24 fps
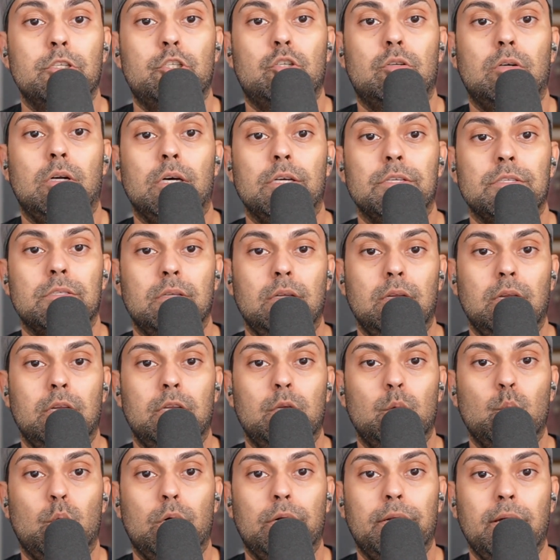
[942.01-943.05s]
trust in any
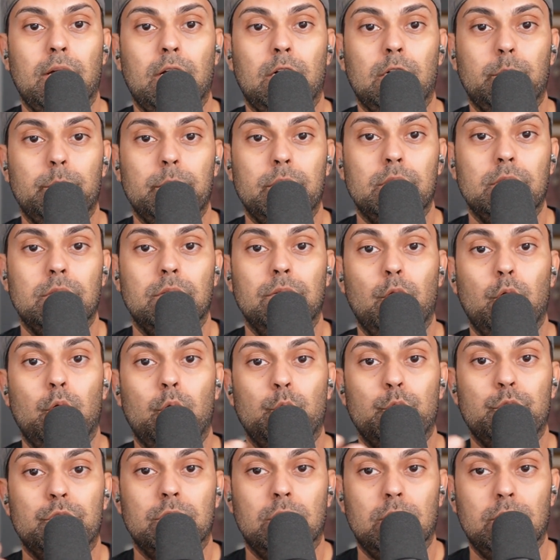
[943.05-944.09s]
one element,
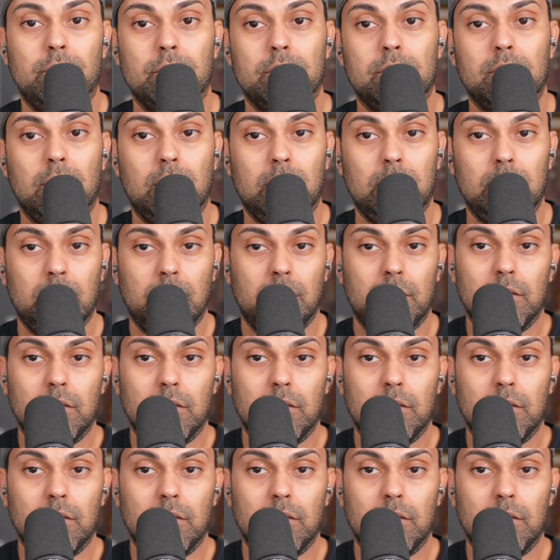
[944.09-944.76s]
node, service, yada, yada,